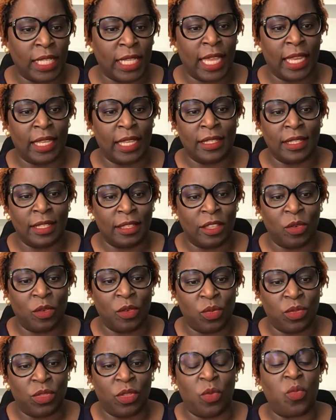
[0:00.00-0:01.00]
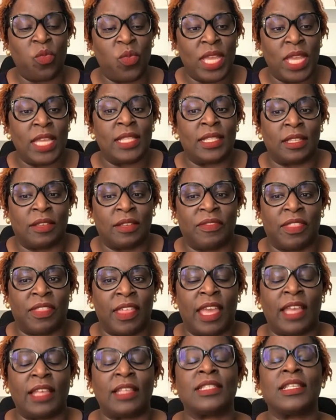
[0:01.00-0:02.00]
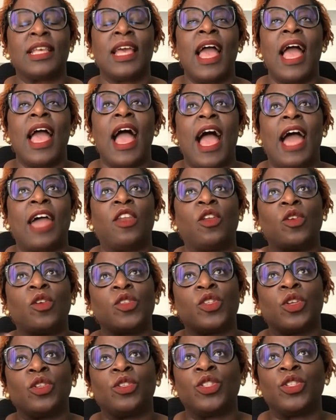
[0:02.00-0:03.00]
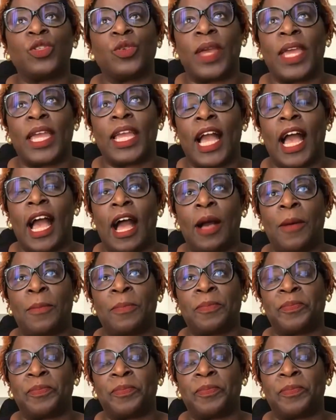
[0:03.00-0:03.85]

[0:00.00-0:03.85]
to get into the weeds of things, and also doing